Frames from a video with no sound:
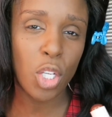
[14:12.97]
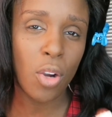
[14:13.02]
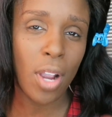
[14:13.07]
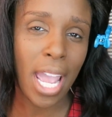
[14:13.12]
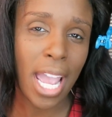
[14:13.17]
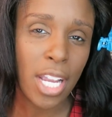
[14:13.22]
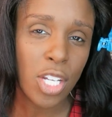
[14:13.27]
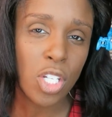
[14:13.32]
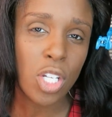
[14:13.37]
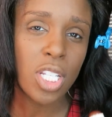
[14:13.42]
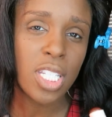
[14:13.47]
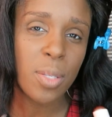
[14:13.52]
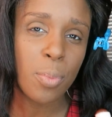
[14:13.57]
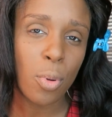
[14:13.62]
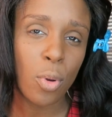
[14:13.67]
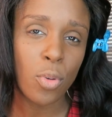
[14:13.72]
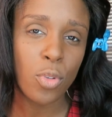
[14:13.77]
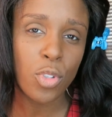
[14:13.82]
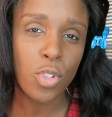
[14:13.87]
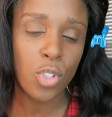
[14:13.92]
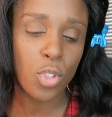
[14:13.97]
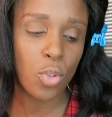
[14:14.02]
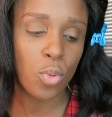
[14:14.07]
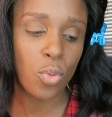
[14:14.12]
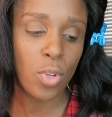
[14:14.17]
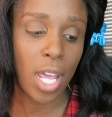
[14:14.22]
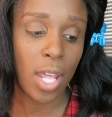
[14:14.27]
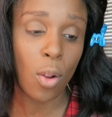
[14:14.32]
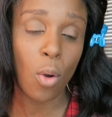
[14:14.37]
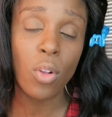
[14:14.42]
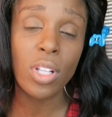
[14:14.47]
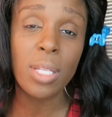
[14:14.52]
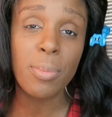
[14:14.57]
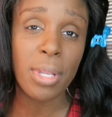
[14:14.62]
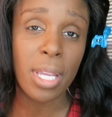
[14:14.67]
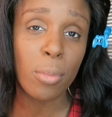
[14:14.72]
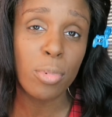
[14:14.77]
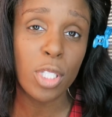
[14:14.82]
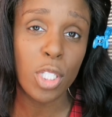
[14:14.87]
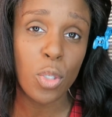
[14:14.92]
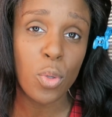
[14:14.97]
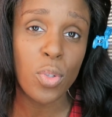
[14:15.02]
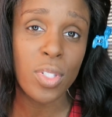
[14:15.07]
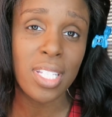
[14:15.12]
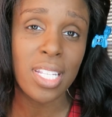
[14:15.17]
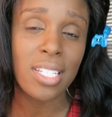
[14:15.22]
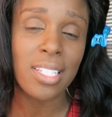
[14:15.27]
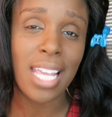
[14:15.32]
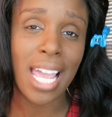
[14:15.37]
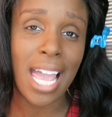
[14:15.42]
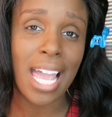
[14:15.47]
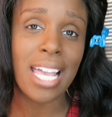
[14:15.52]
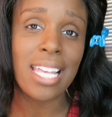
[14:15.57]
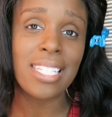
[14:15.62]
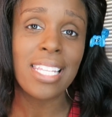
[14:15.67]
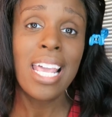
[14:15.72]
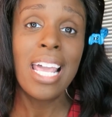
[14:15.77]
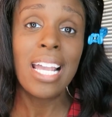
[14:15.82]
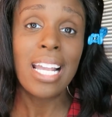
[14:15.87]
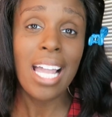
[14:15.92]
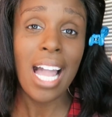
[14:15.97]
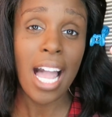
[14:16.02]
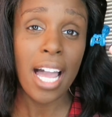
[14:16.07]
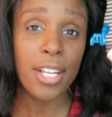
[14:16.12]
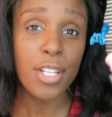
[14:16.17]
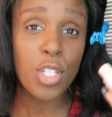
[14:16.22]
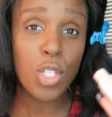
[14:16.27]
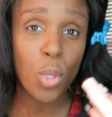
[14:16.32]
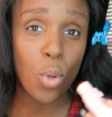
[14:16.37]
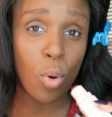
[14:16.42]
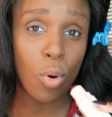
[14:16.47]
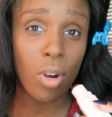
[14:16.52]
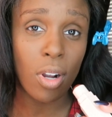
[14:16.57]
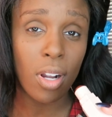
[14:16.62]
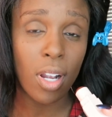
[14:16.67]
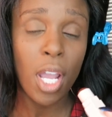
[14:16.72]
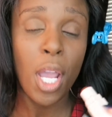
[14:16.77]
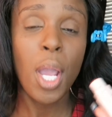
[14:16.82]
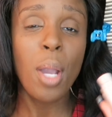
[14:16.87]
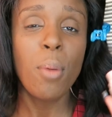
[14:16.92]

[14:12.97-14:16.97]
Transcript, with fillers: you're actually supposed to not only be able to use this as contour,